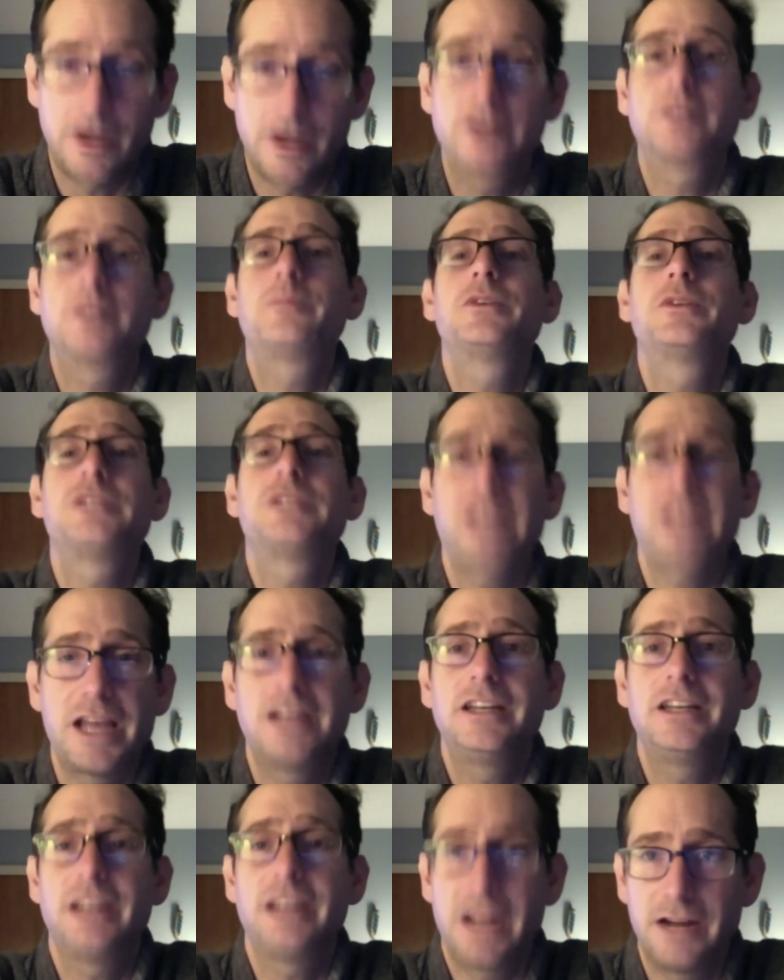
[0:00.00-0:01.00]

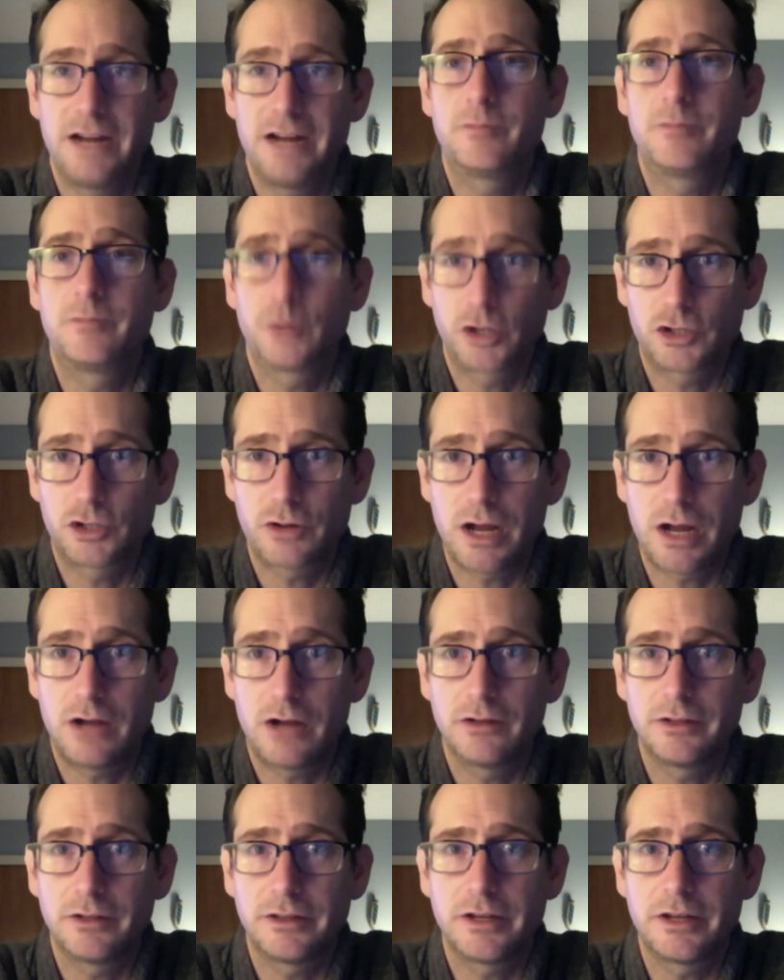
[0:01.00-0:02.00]
100% native brook
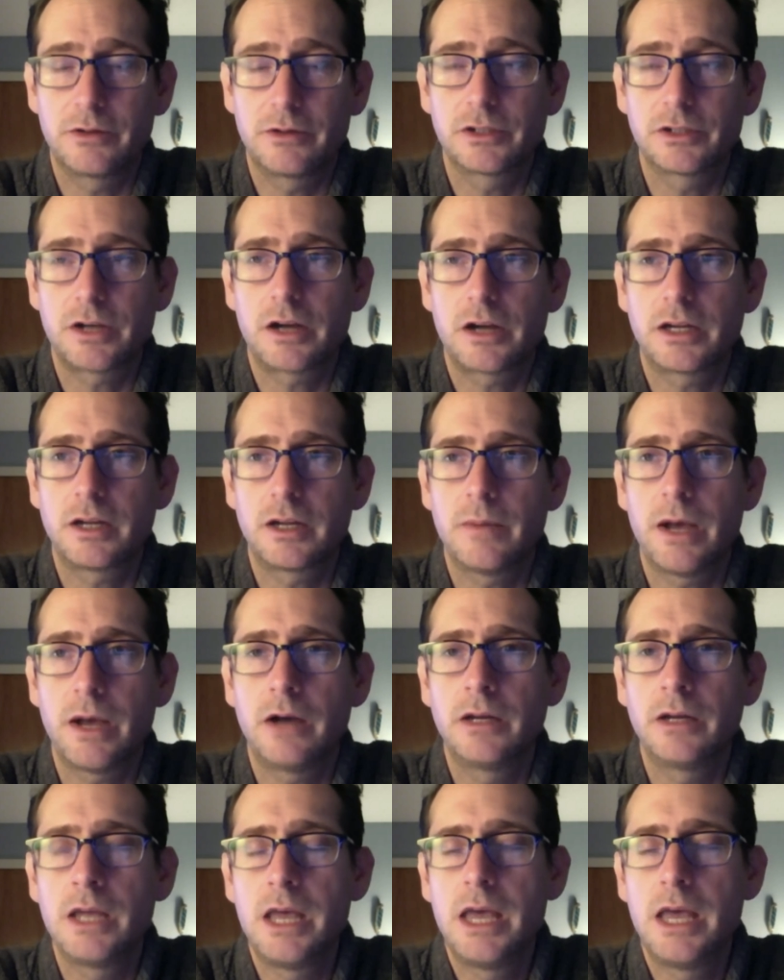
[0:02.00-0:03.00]
trout that they were talking
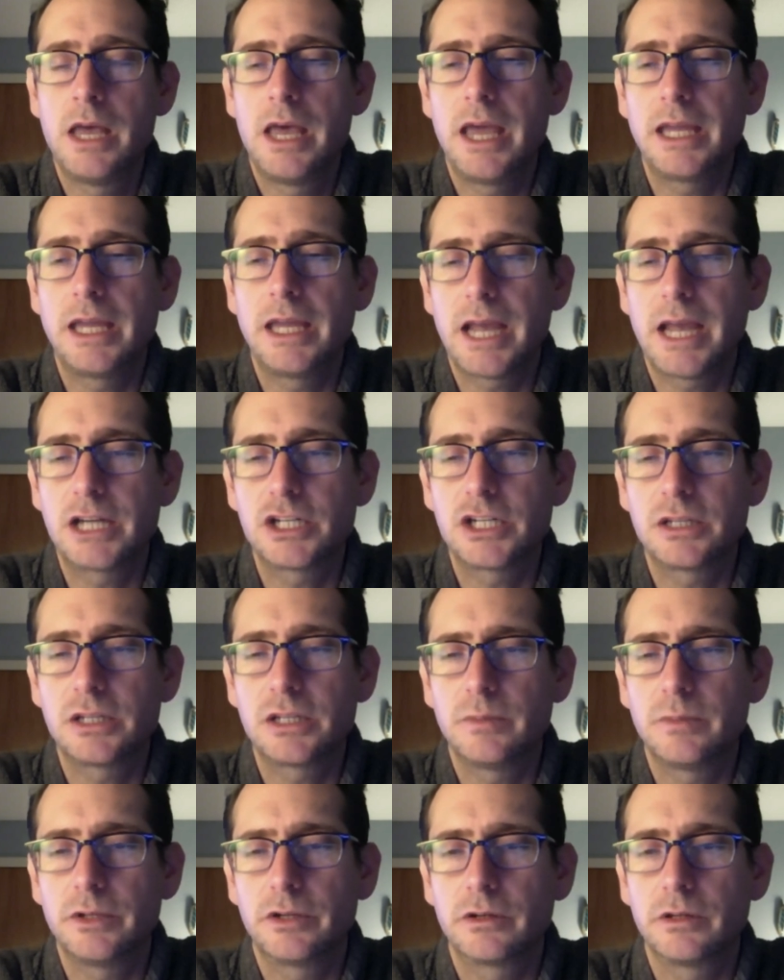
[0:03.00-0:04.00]
about and catching
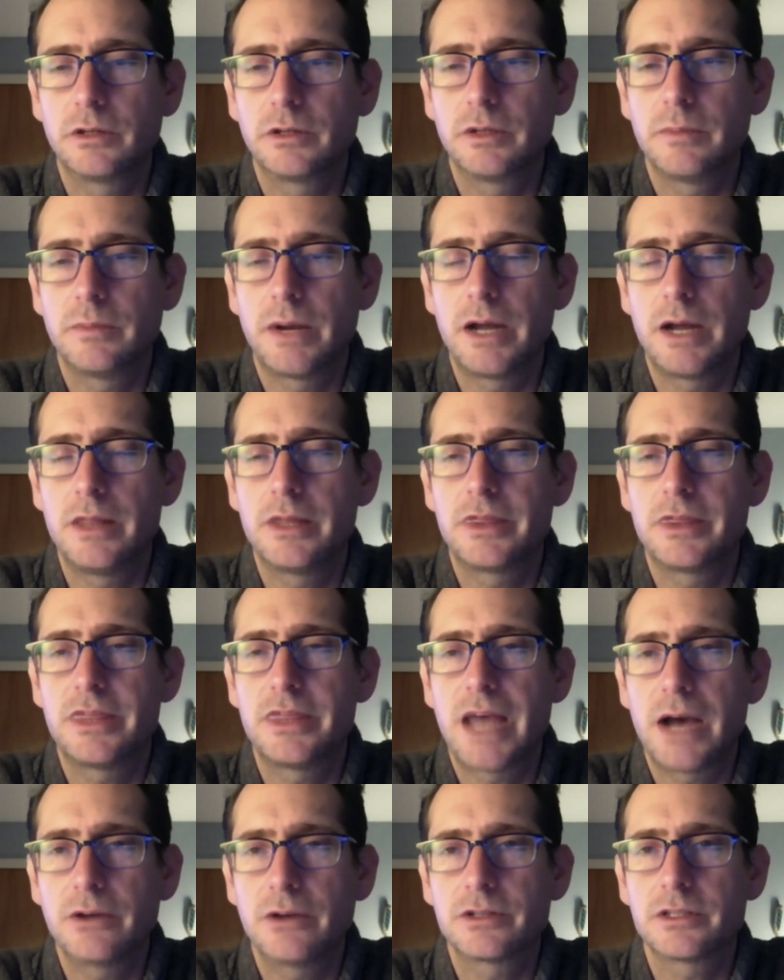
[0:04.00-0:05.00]
them literally by the
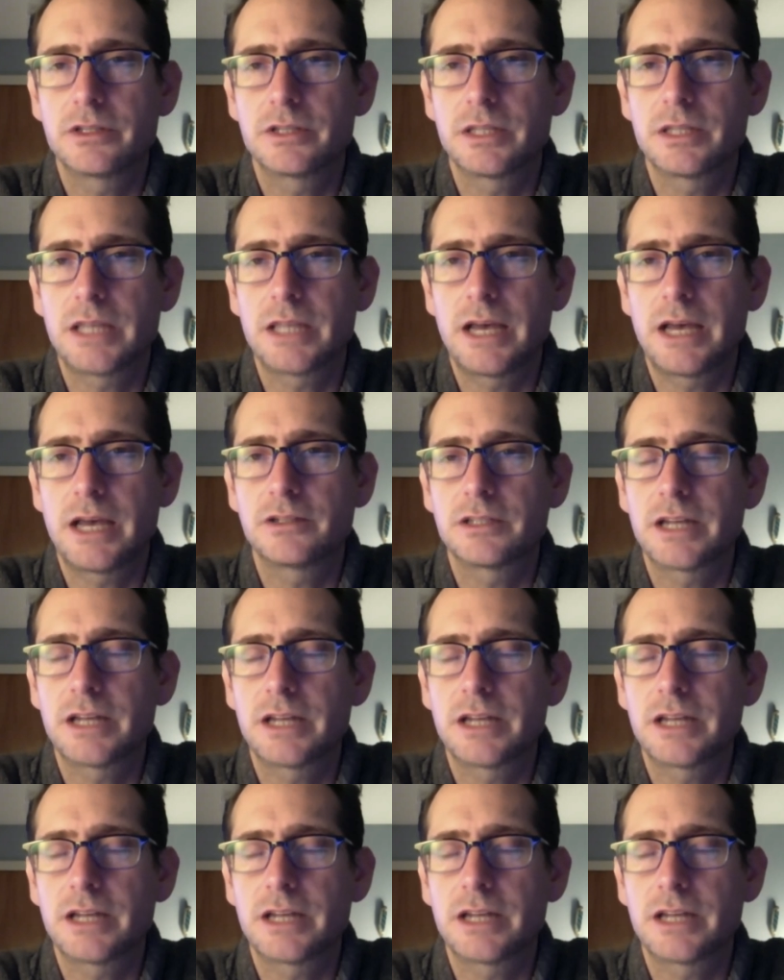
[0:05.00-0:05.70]
thousands and thousands.